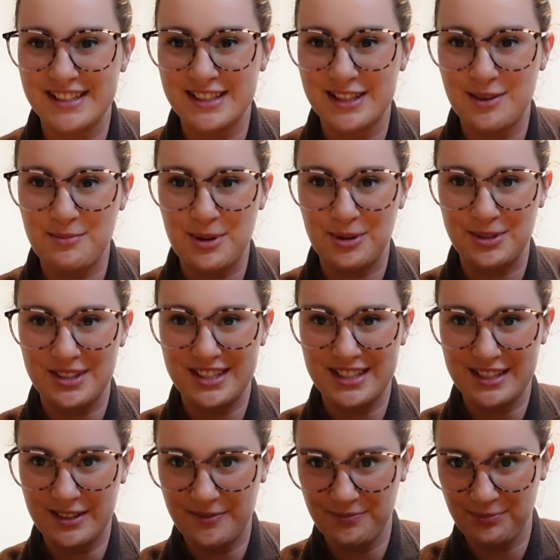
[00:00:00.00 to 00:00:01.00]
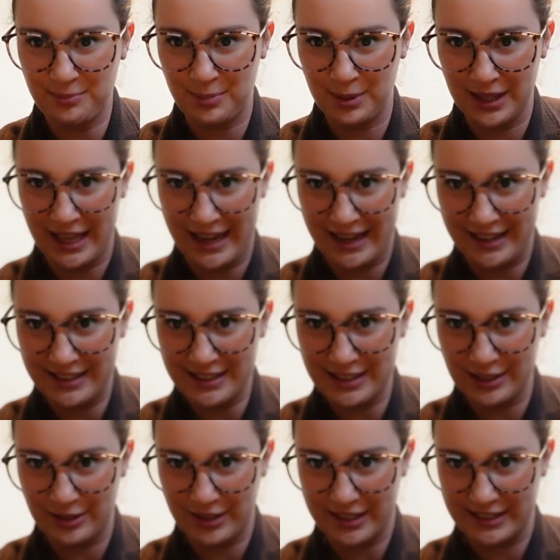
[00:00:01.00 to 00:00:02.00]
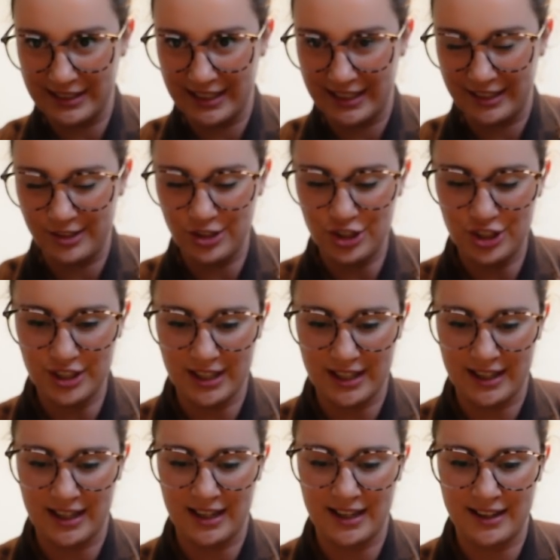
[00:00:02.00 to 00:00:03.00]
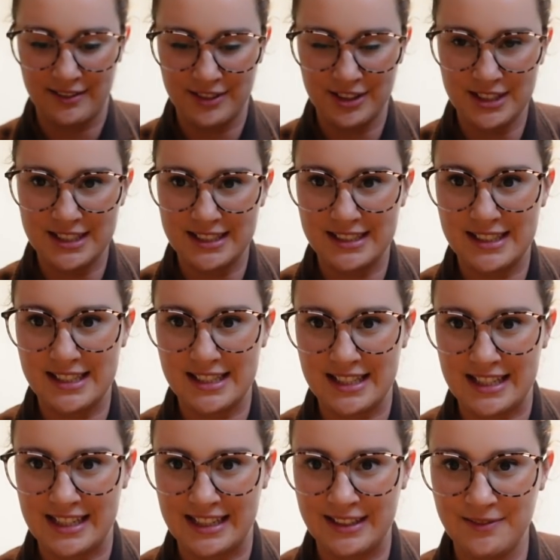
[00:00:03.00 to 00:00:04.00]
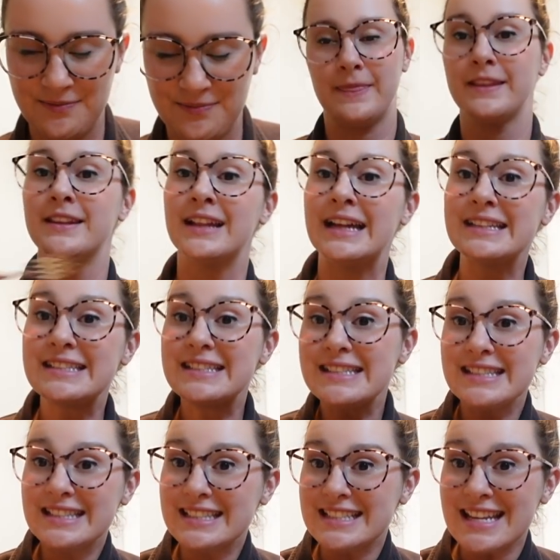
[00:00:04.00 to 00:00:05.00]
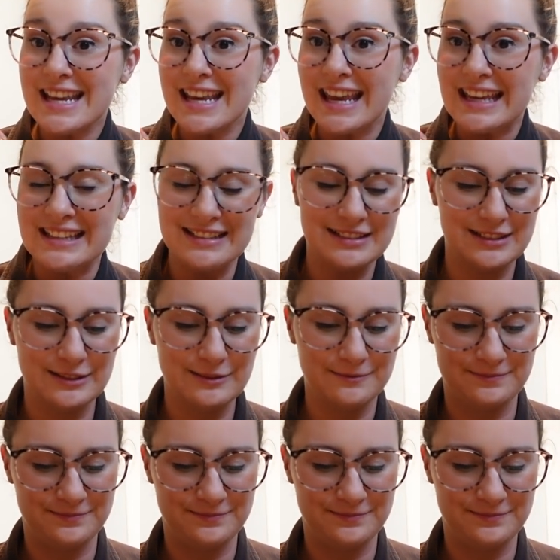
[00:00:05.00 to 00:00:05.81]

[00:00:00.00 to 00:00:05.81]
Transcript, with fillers: is the most bland looking lunch I ever did see. Let's dig in. The